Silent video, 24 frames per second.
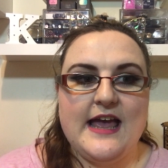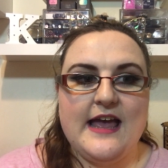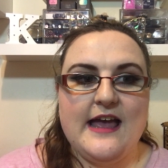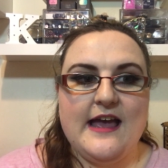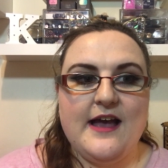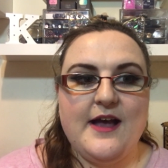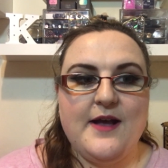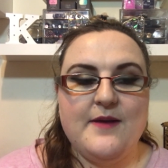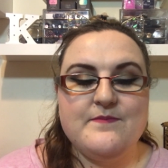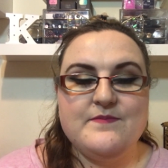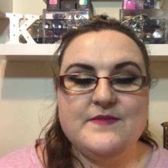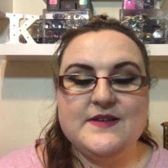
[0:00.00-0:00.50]

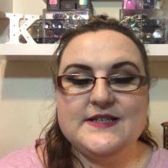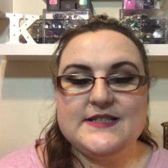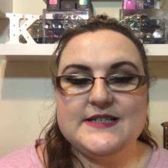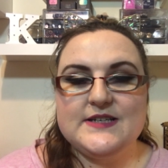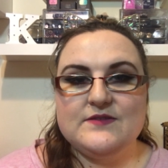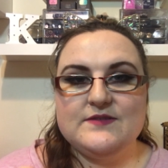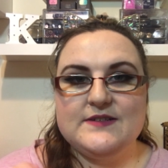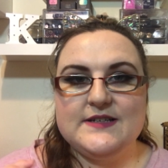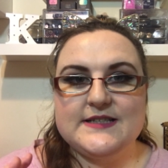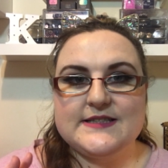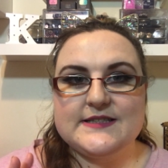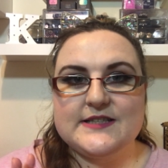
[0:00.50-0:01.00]

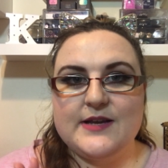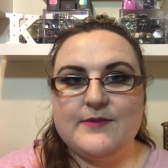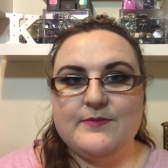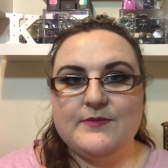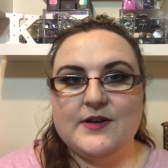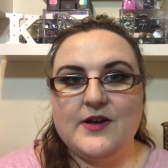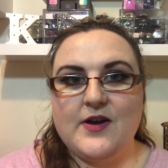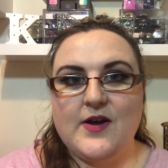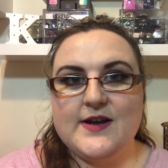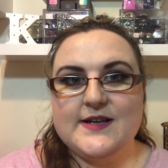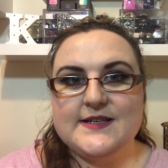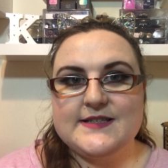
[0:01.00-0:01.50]
Until next time,
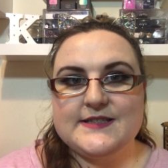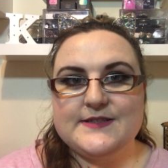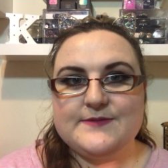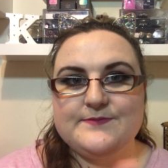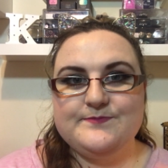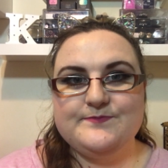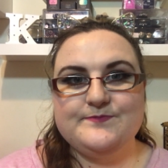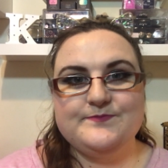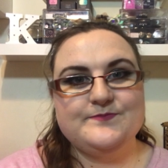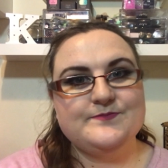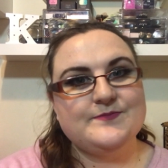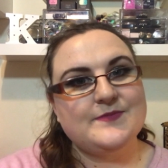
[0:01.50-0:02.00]
guys,
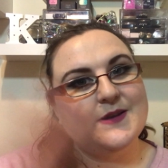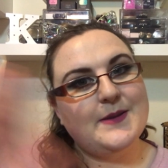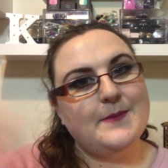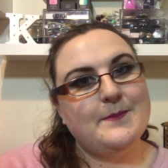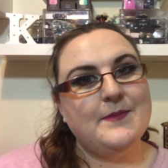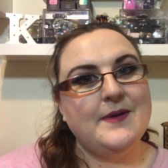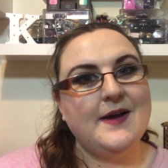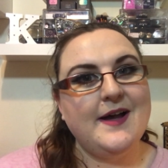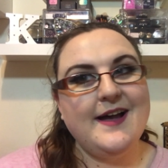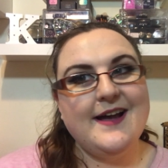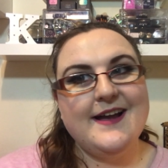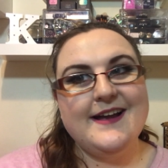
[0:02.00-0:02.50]

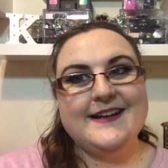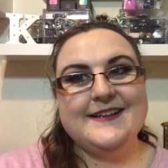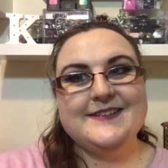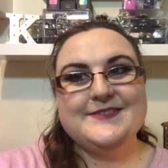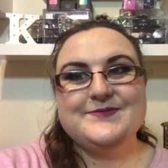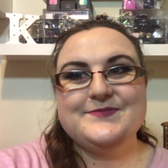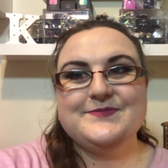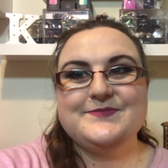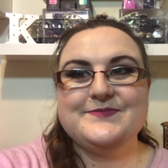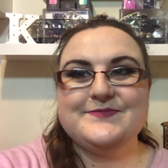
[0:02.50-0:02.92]
bye.